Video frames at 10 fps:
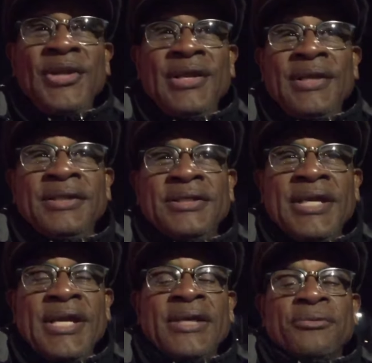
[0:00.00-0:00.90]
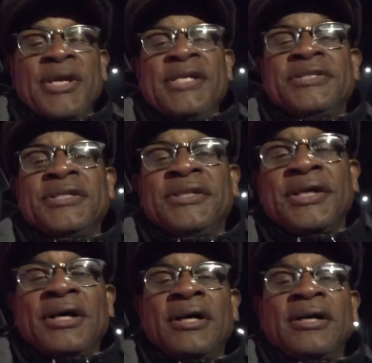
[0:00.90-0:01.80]
And then raising
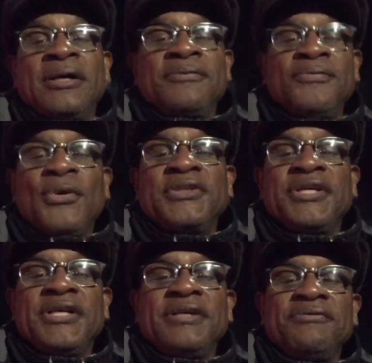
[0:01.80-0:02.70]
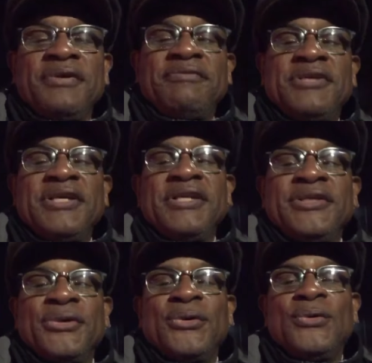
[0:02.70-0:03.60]
14 and
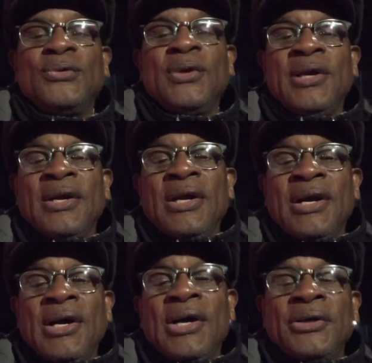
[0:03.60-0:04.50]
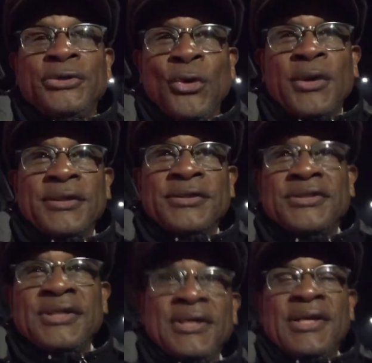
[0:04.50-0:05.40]
15-year-old
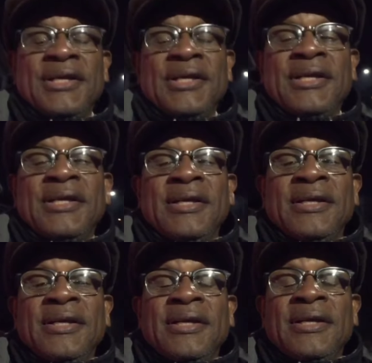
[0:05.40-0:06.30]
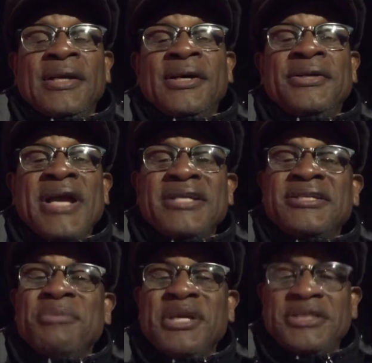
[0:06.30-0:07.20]
daughters. Not
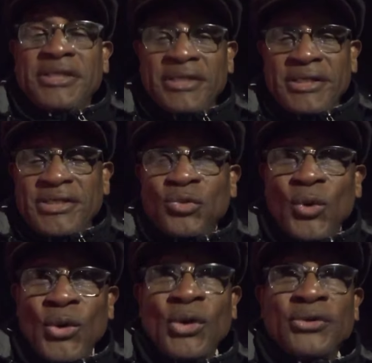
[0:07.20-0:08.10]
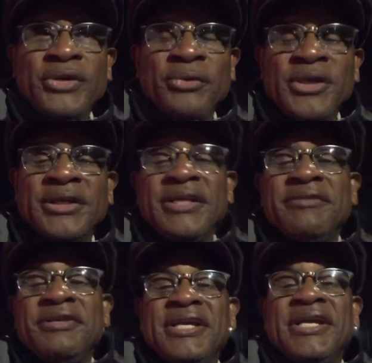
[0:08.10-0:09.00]
to mention in this world that we are
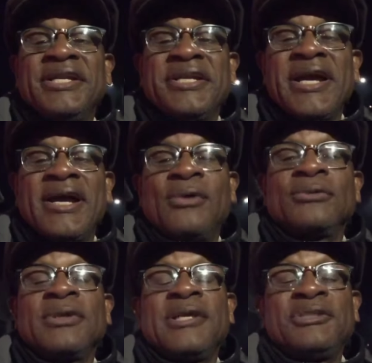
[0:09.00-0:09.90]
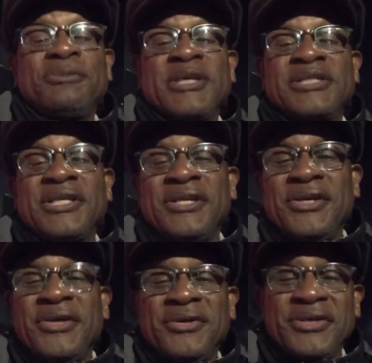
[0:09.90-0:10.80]
living in now, especially
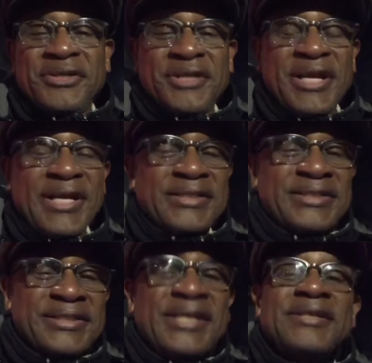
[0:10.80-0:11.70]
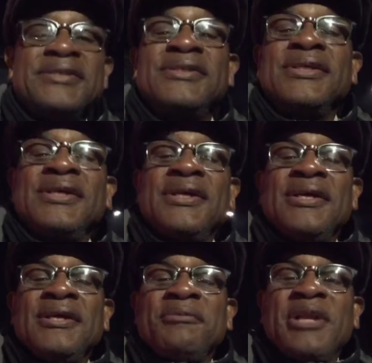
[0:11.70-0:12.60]
here in the United States.
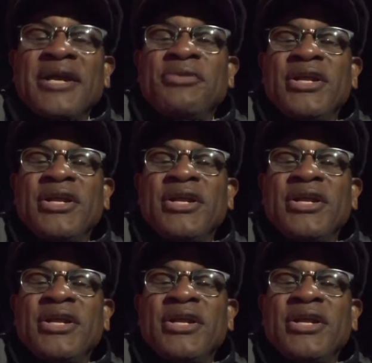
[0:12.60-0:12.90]
But I greet